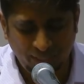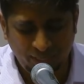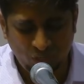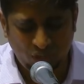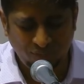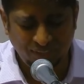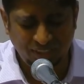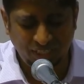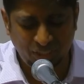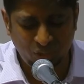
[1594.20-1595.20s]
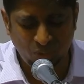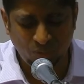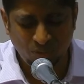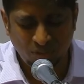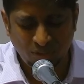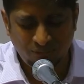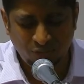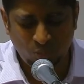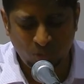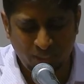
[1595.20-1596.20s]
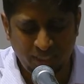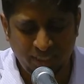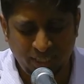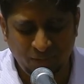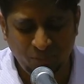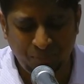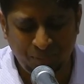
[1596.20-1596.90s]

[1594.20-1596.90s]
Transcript: And Lord, we thank You for the word, and we